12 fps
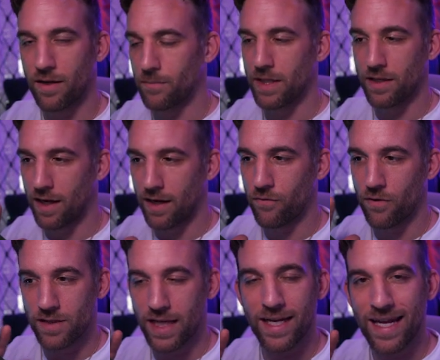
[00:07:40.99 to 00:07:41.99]
I mean, I've
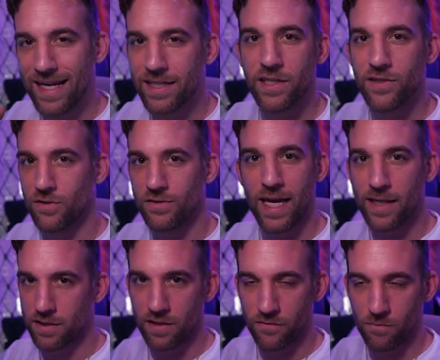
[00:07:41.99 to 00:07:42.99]
hardly had any issues
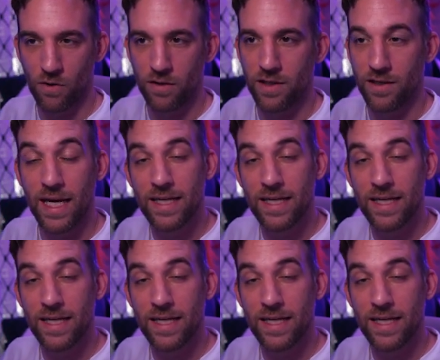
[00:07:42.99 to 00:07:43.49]
asking for Markdown.